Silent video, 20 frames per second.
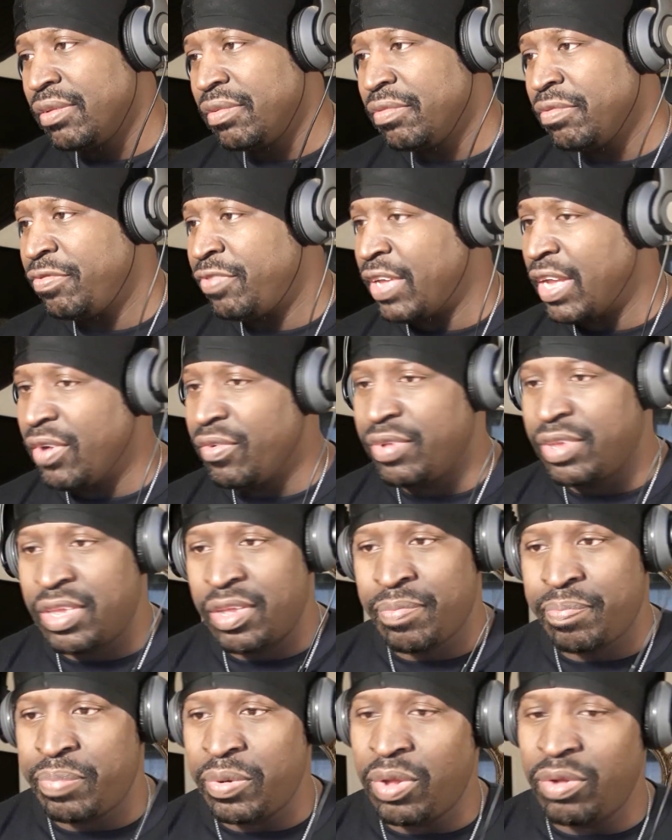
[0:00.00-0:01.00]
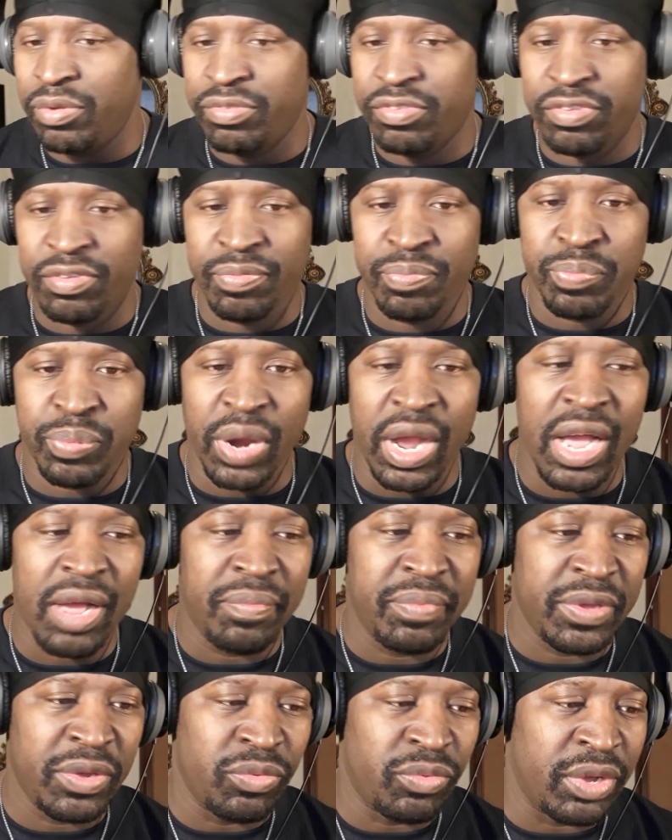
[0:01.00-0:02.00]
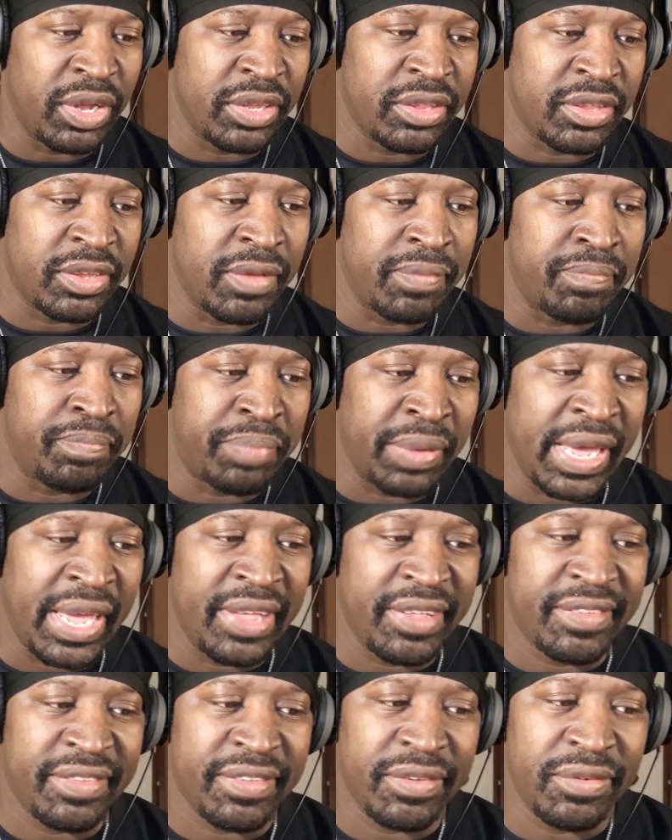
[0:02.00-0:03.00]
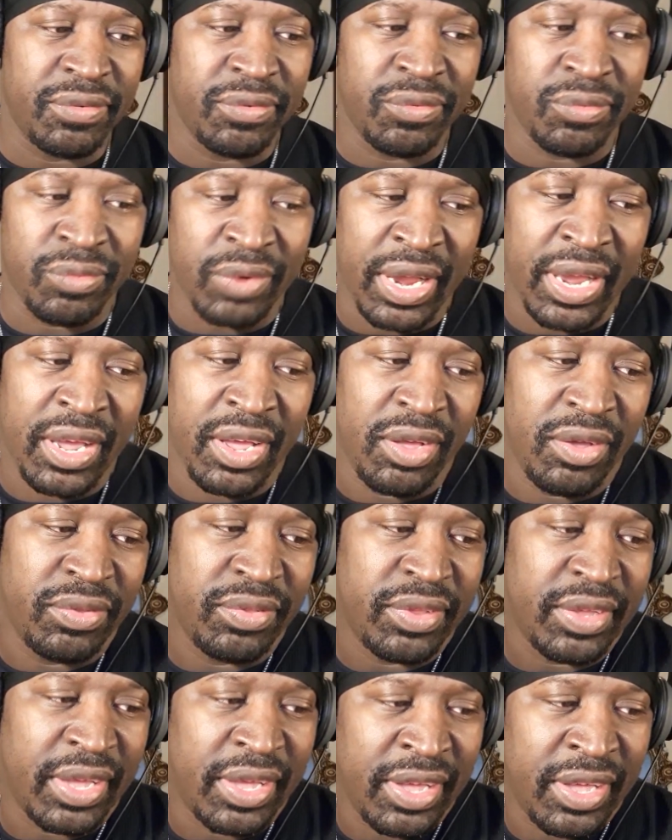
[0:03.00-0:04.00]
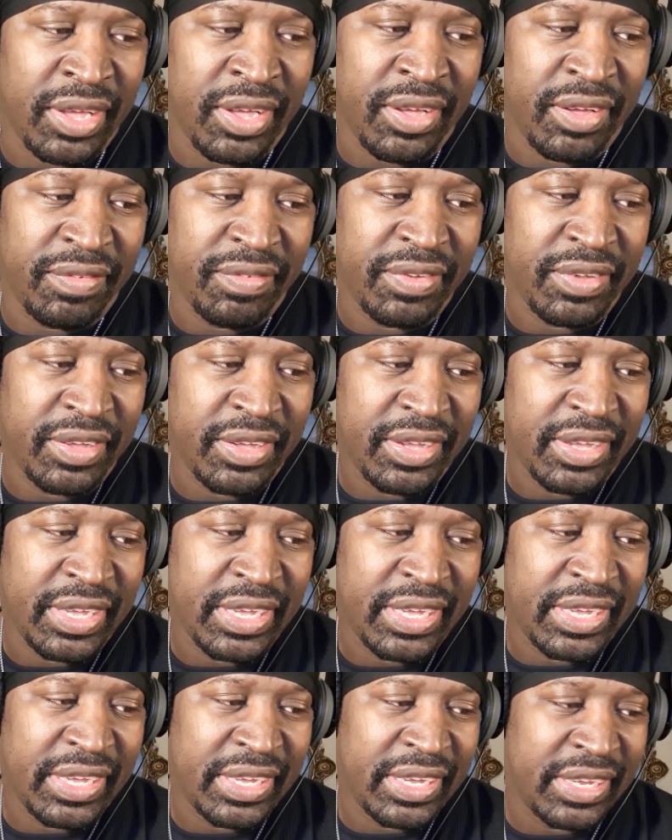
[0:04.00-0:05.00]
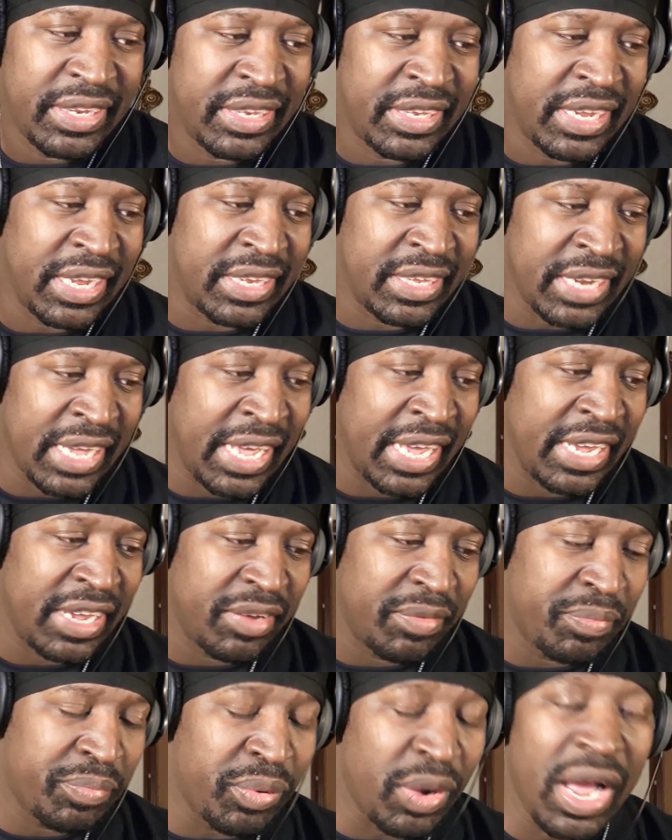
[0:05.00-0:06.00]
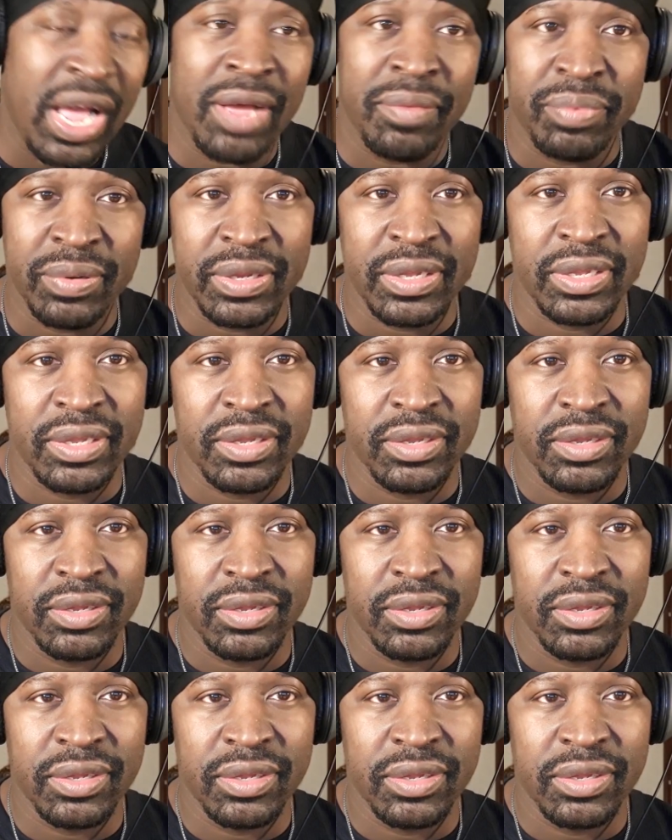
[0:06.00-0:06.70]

very explosive. Probably was the best round of the night, probably.